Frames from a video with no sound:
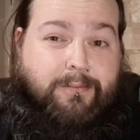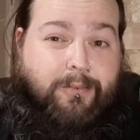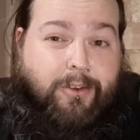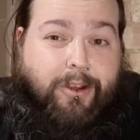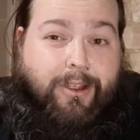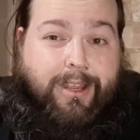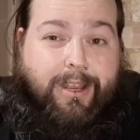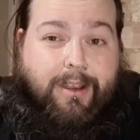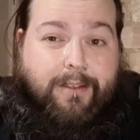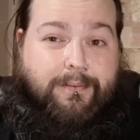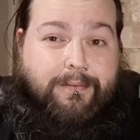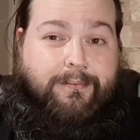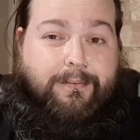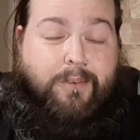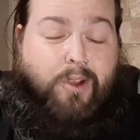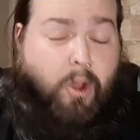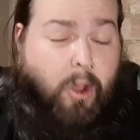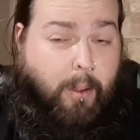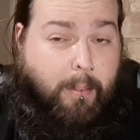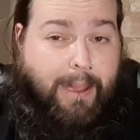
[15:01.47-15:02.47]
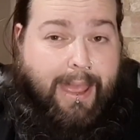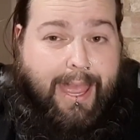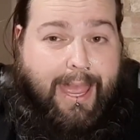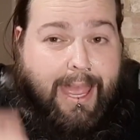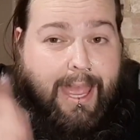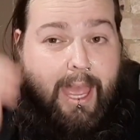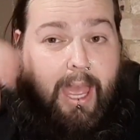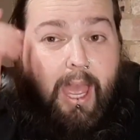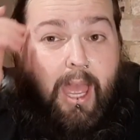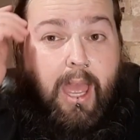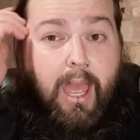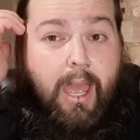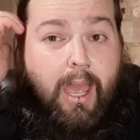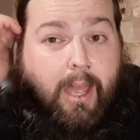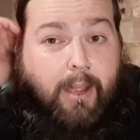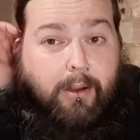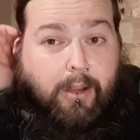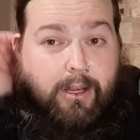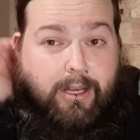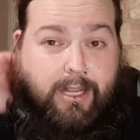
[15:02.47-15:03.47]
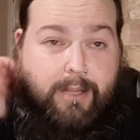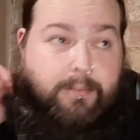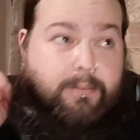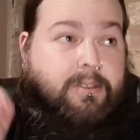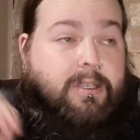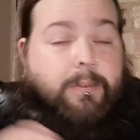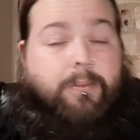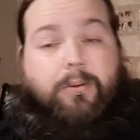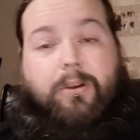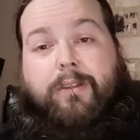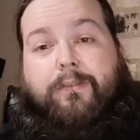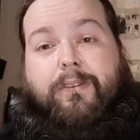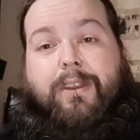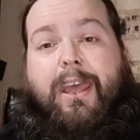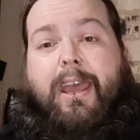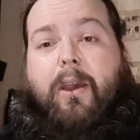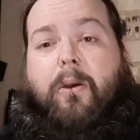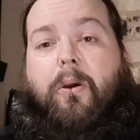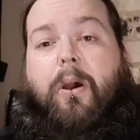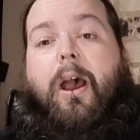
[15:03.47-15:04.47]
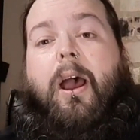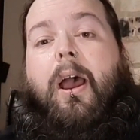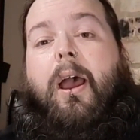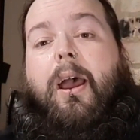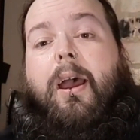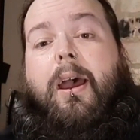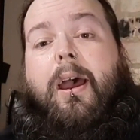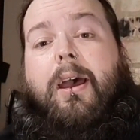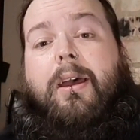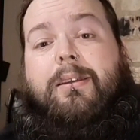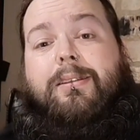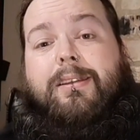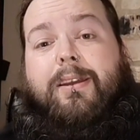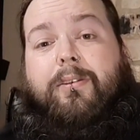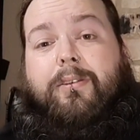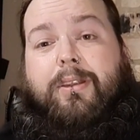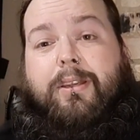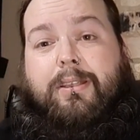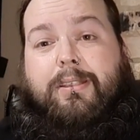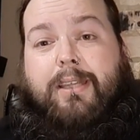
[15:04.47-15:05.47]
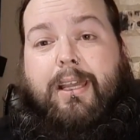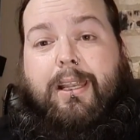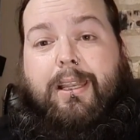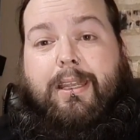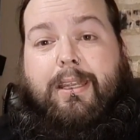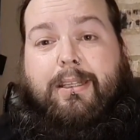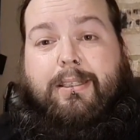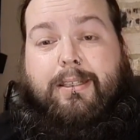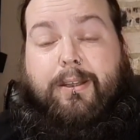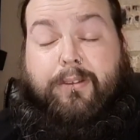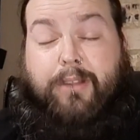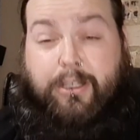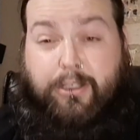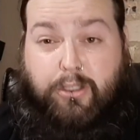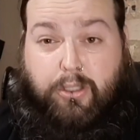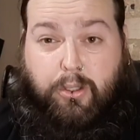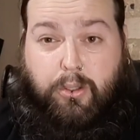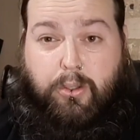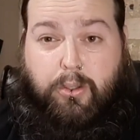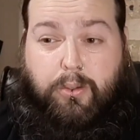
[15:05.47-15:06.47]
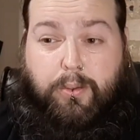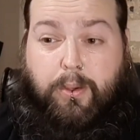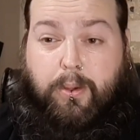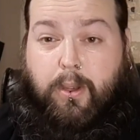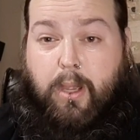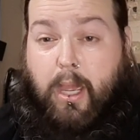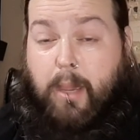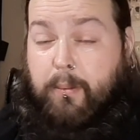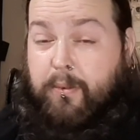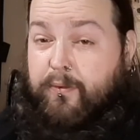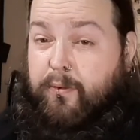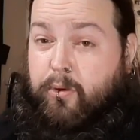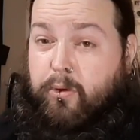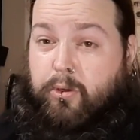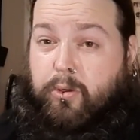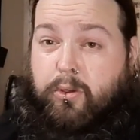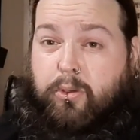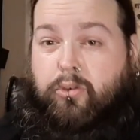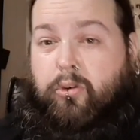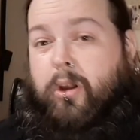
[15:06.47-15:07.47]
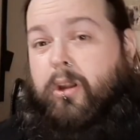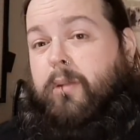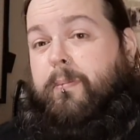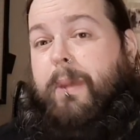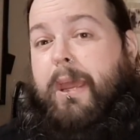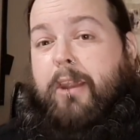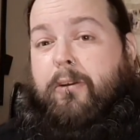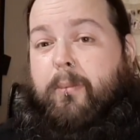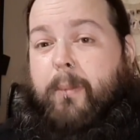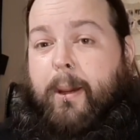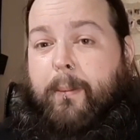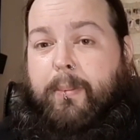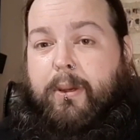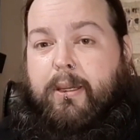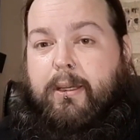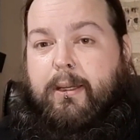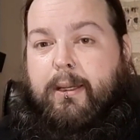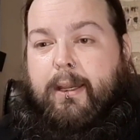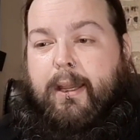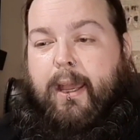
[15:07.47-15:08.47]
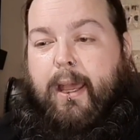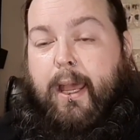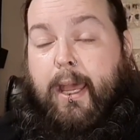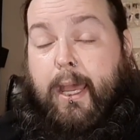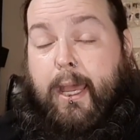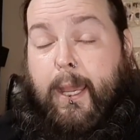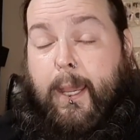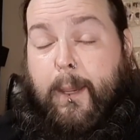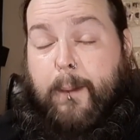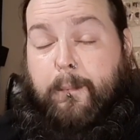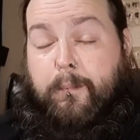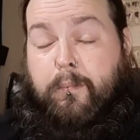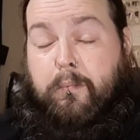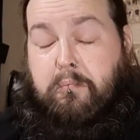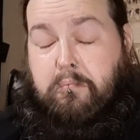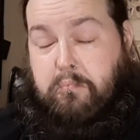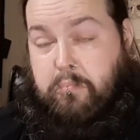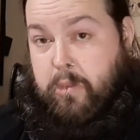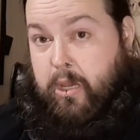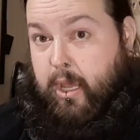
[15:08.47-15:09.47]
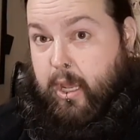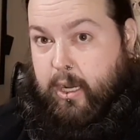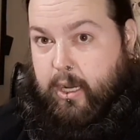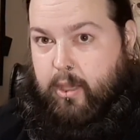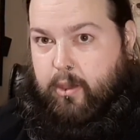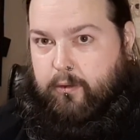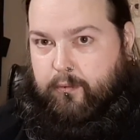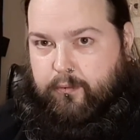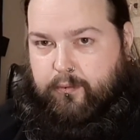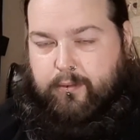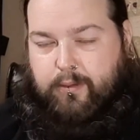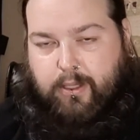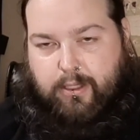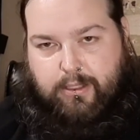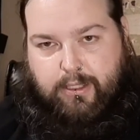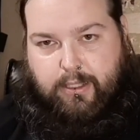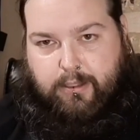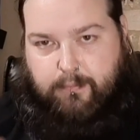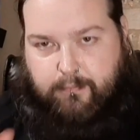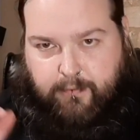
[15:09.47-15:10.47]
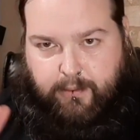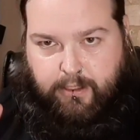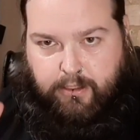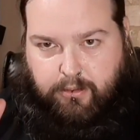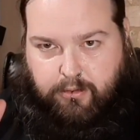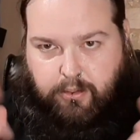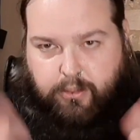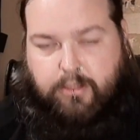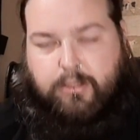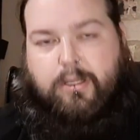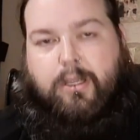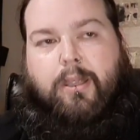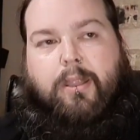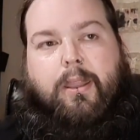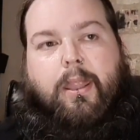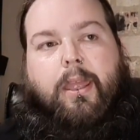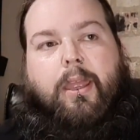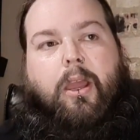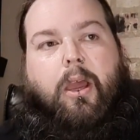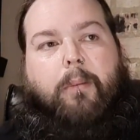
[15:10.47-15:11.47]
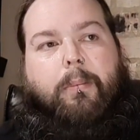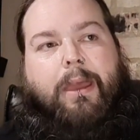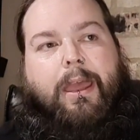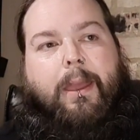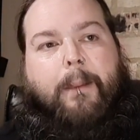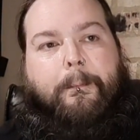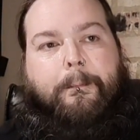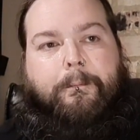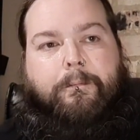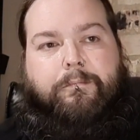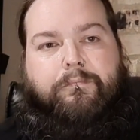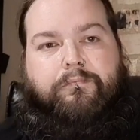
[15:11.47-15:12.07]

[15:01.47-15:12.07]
them right and I've got a pair. I'm going to keep them separately for now. See how they settle in, see how they do before trying to pair them up. and hope, like I say, fingers crossed they are there.